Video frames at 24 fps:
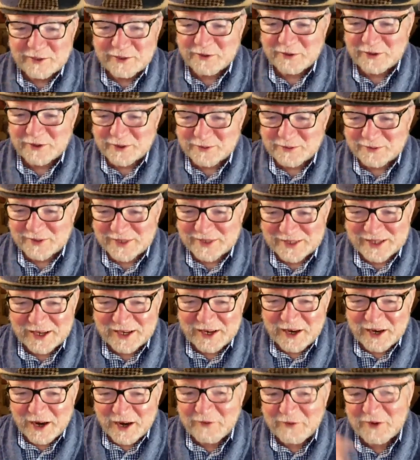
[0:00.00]
Christmas,
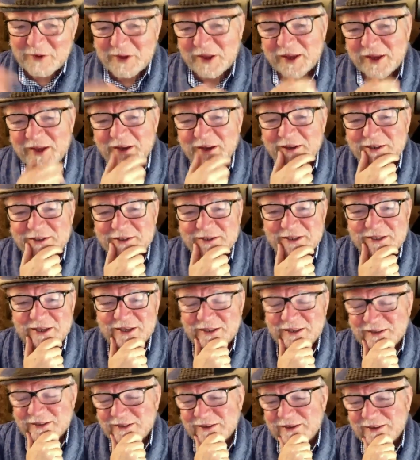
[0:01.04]
everything else
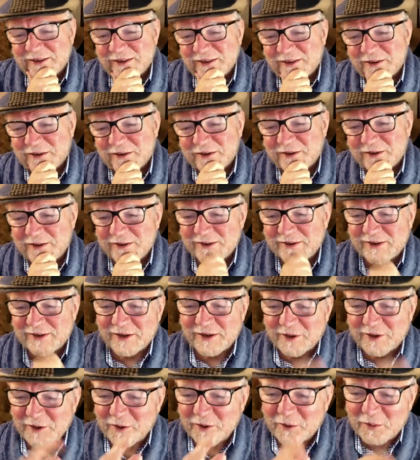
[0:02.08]
that uh, their
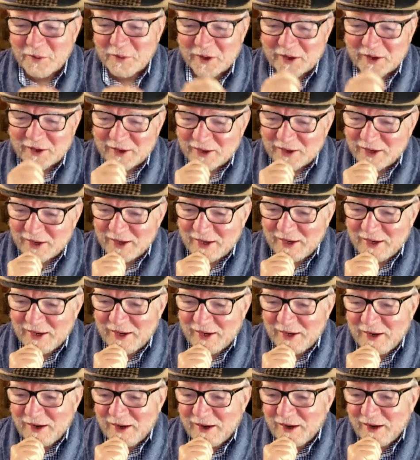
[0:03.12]
uncle made.
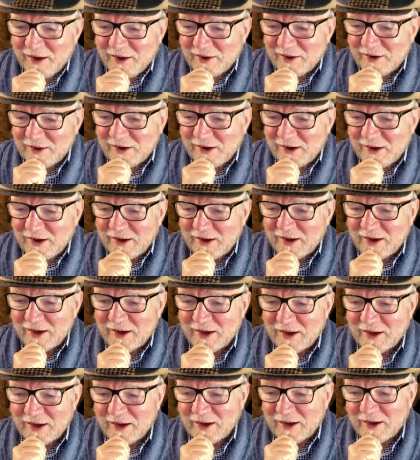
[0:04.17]
Okay,
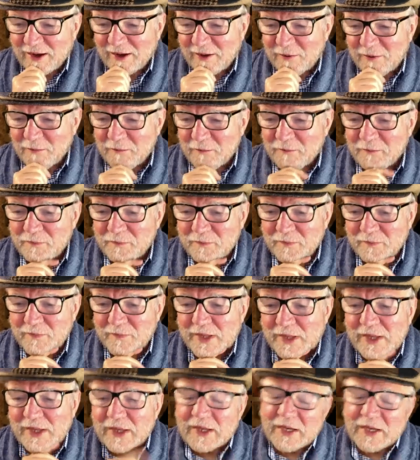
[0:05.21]
um,
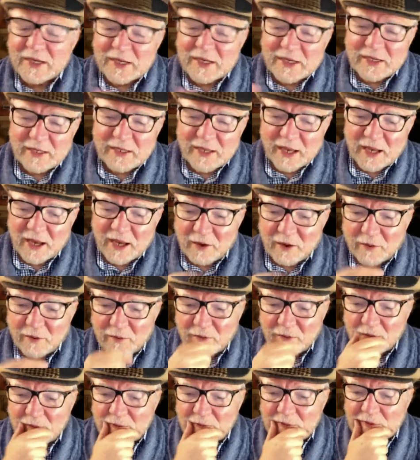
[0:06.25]

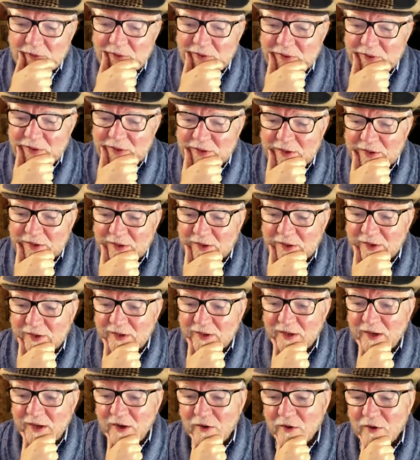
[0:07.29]
now
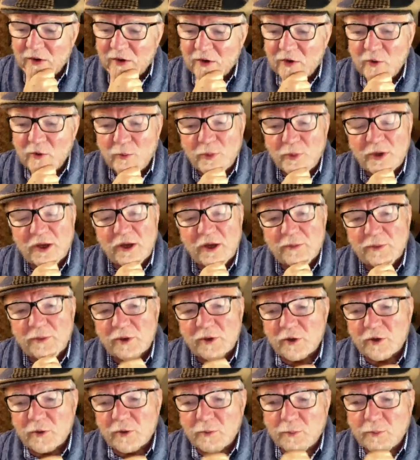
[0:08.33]
uh, Eric, you bring up
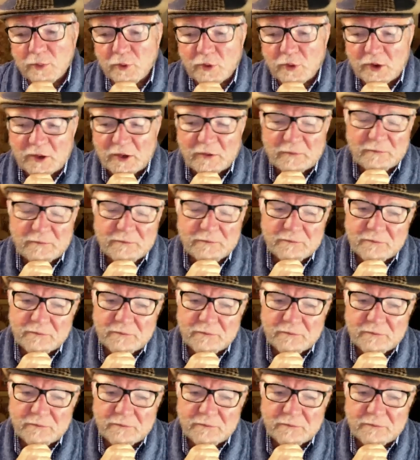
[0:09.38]
a good point